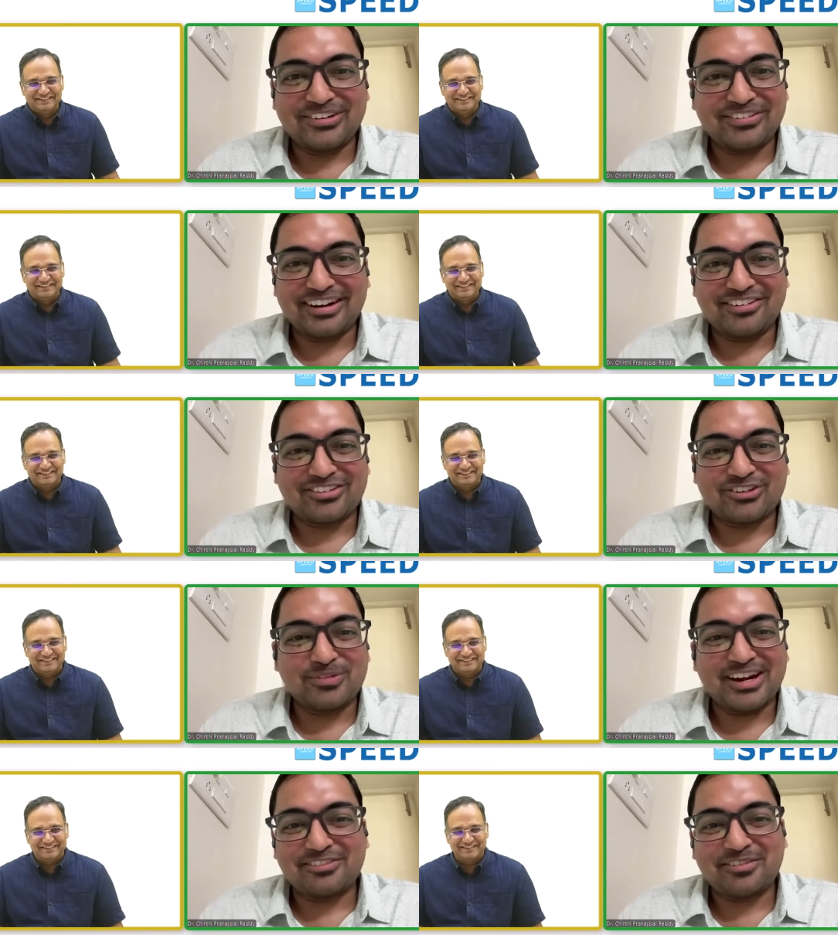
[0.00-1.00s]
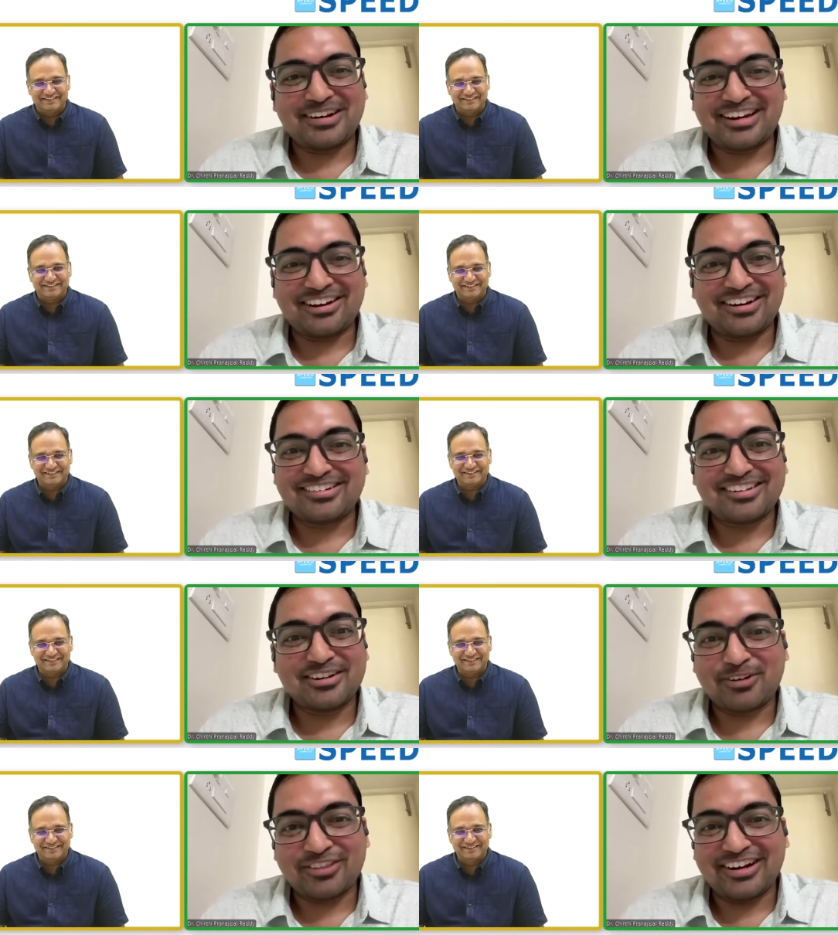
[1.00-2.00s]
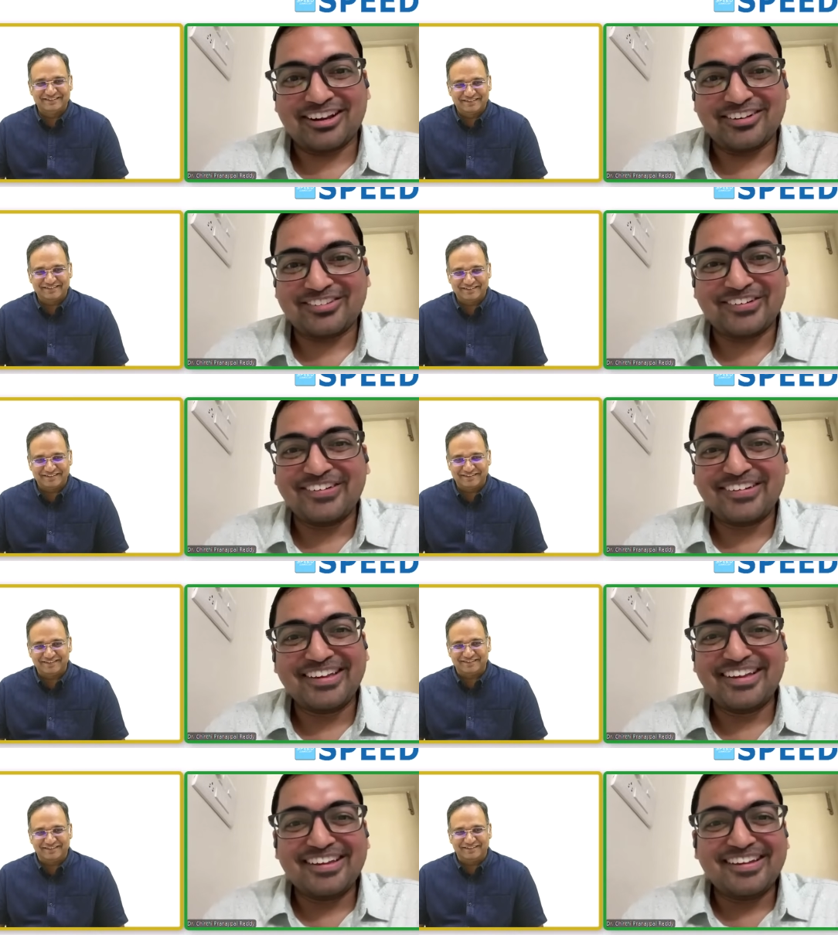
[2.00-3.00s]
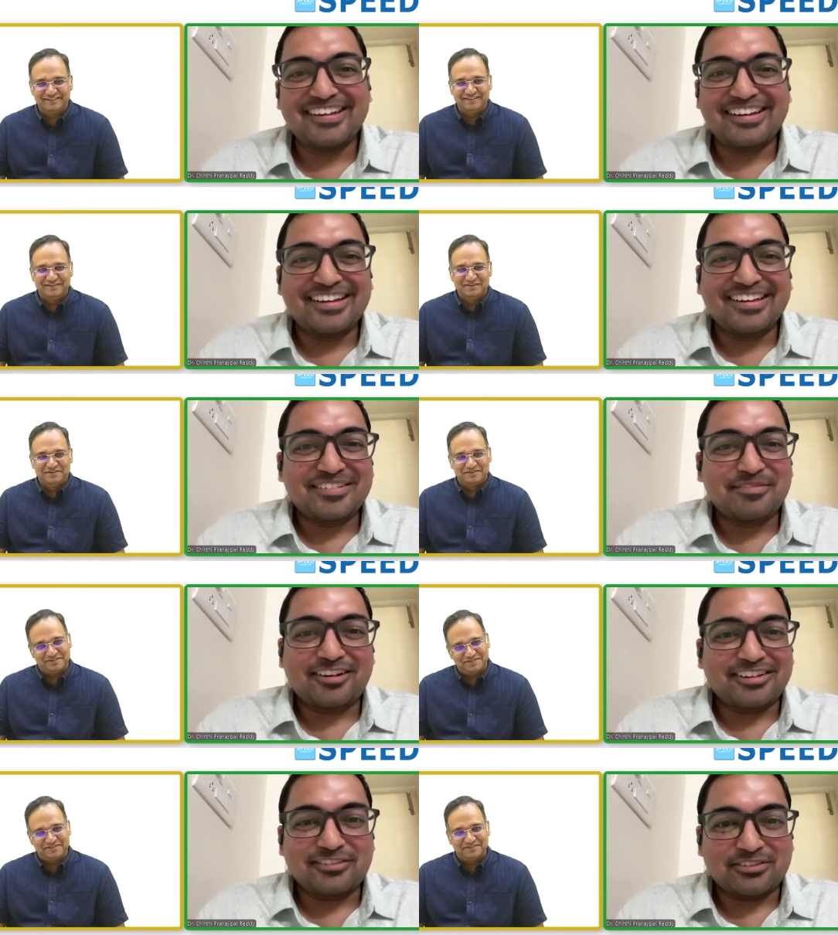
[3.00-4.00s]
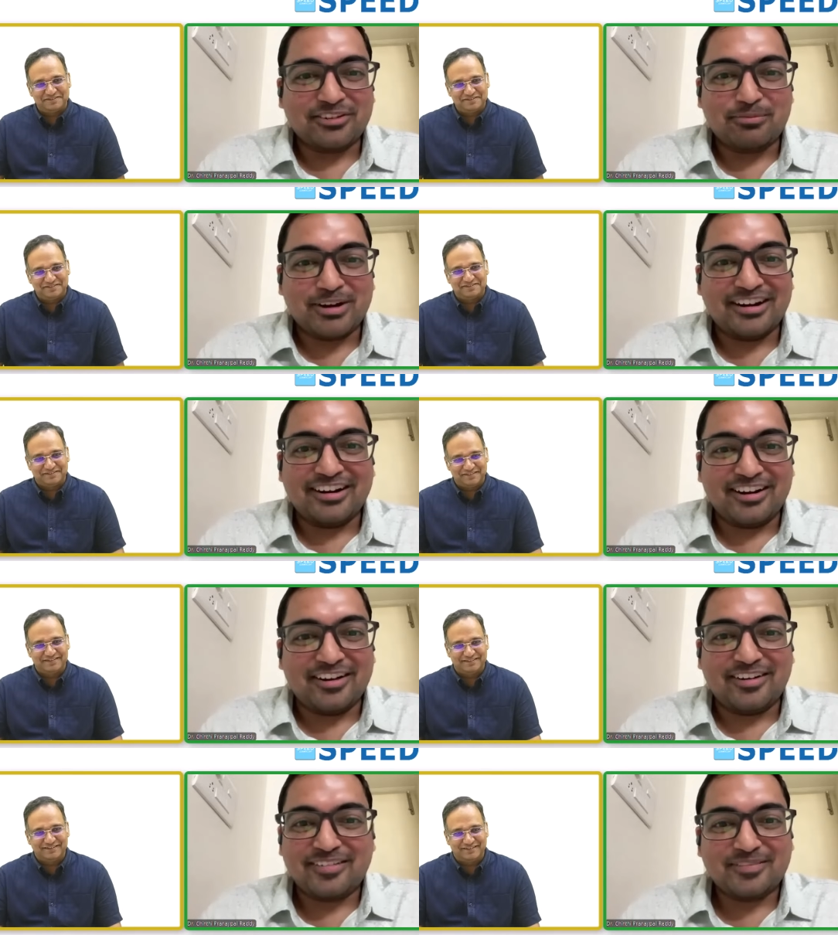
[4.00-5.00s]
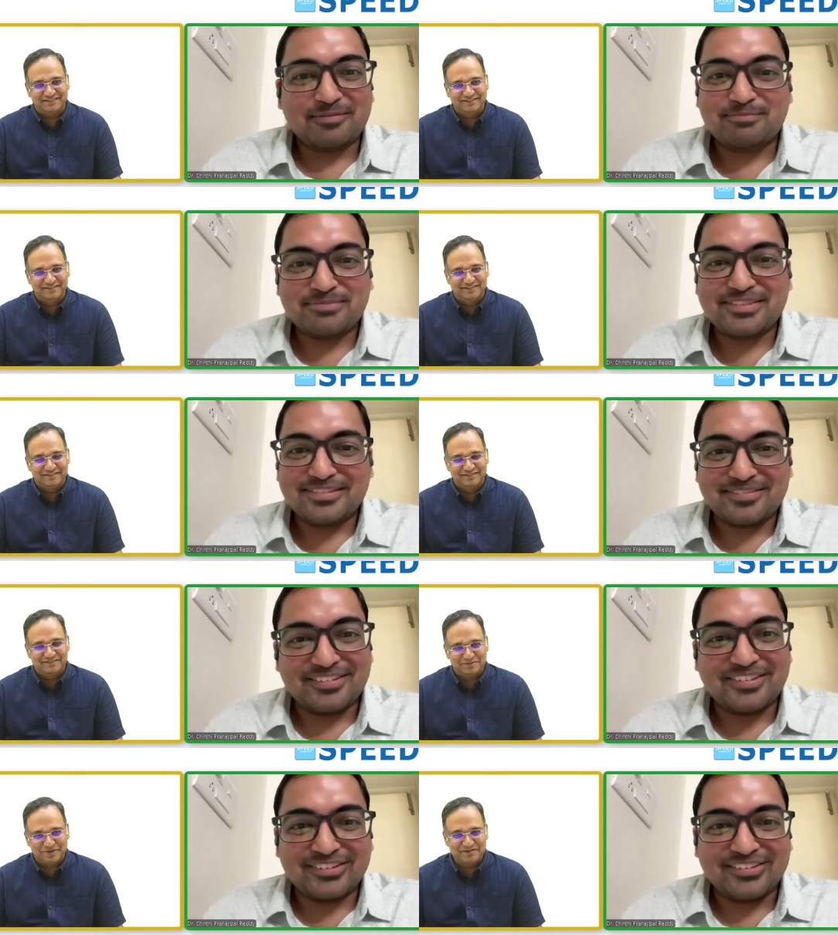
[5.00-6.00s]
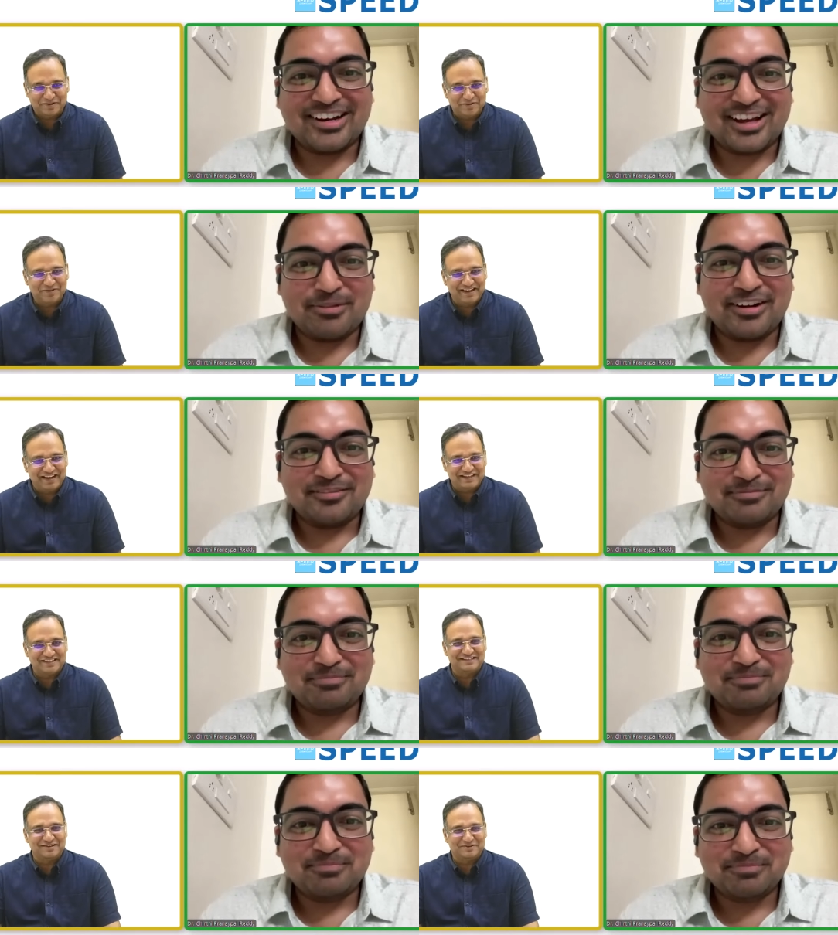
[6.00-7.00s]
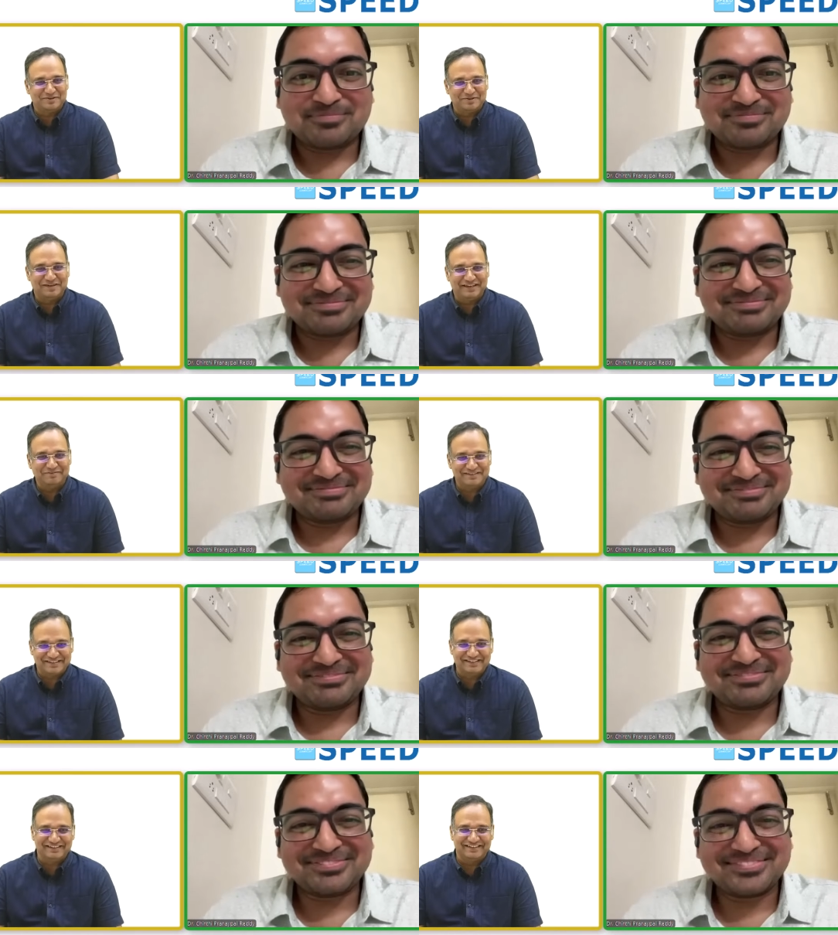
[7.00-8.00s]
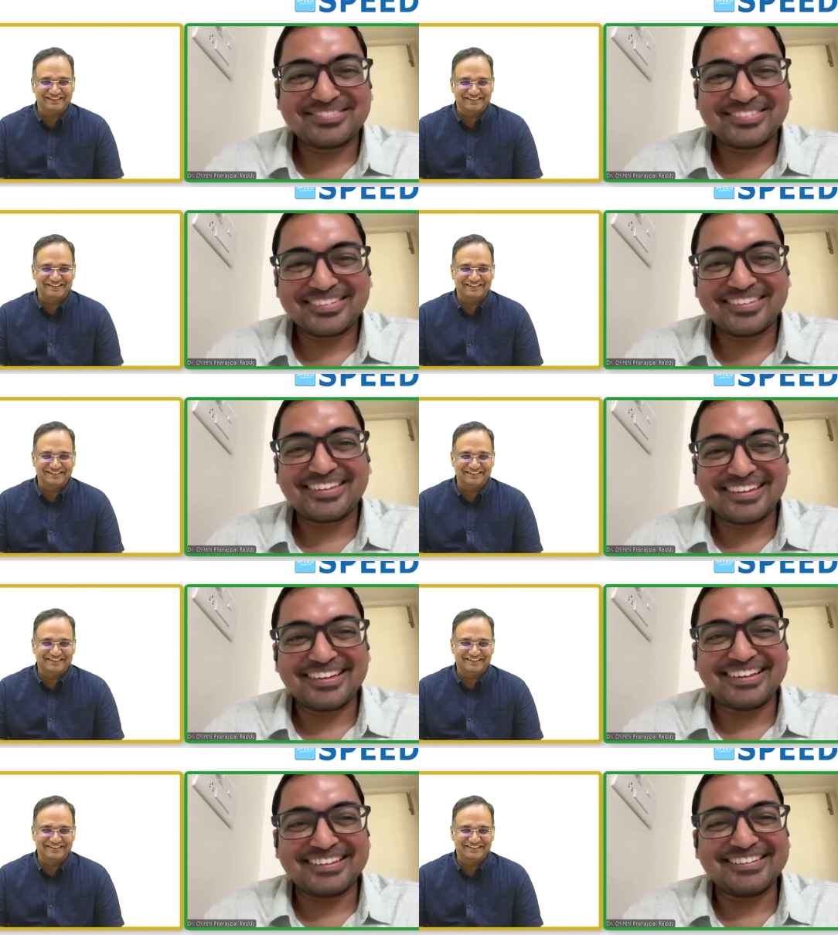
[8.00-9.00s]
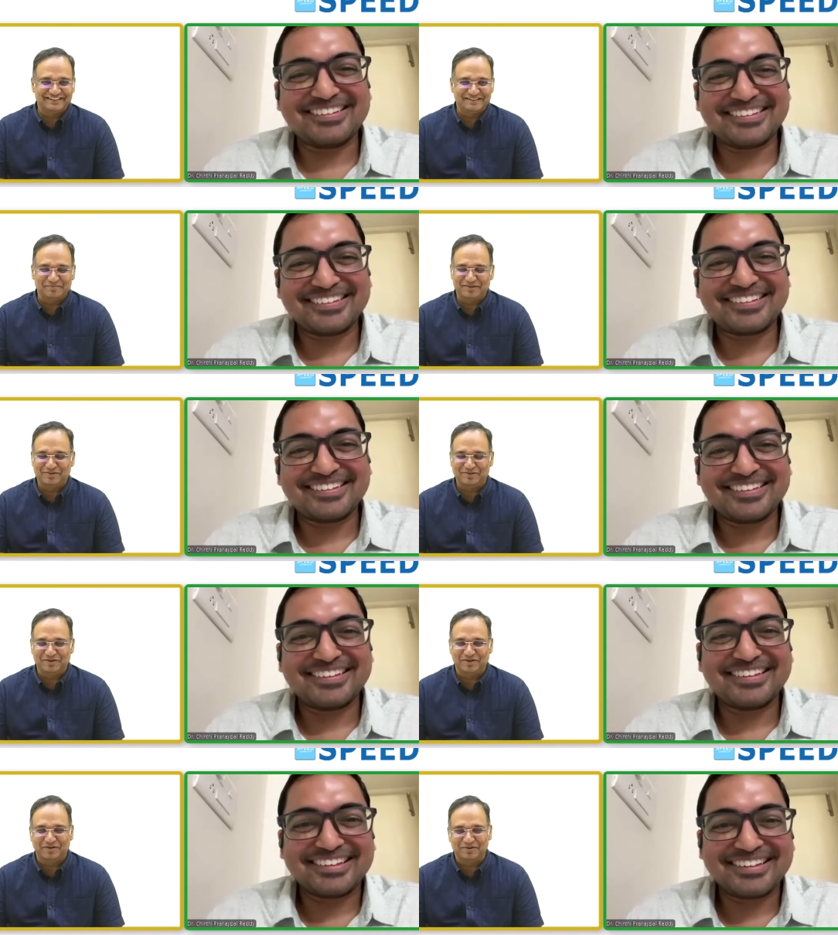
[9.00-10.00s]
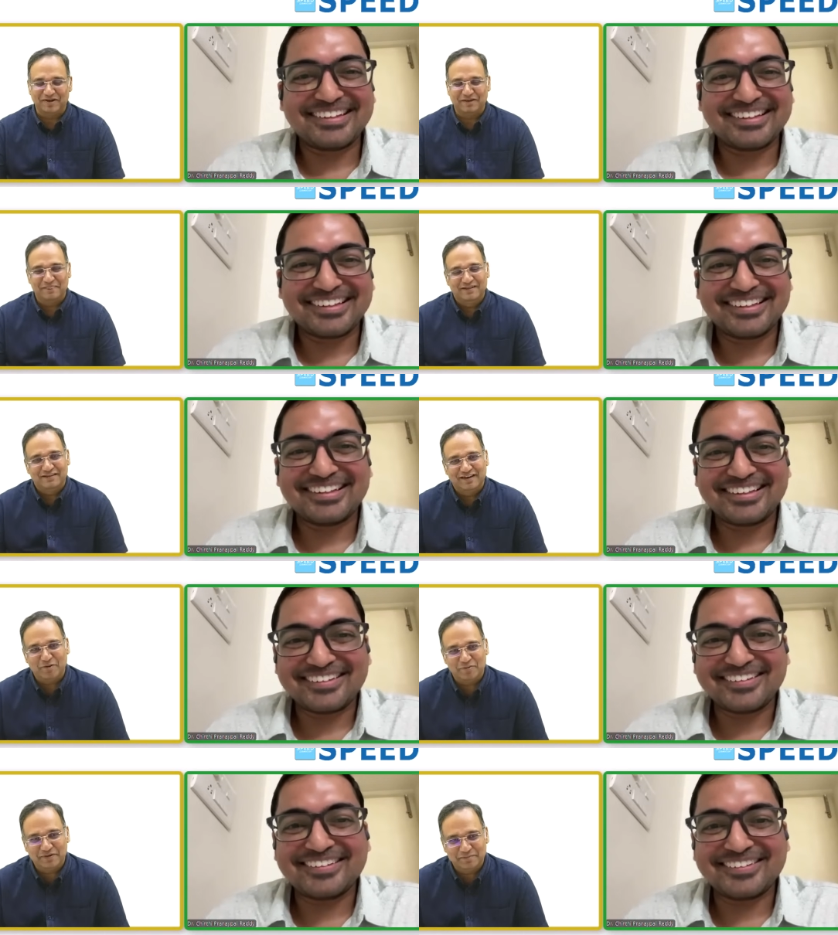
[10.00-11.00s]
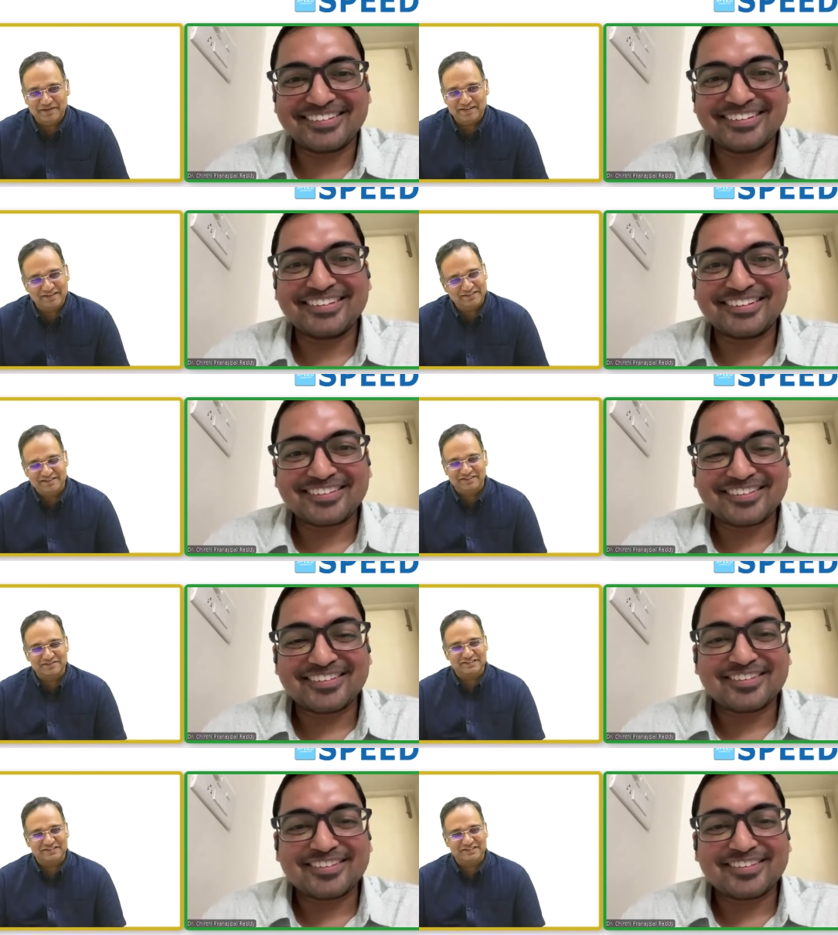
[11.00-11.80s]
Speaker 1: it was so bad for me. I didn't sleep on that day also because it was very bad. And
Speaker 2: today is a good day. Actually, yesterday was a good day, but still something was going on. Okay, now I mean the decision was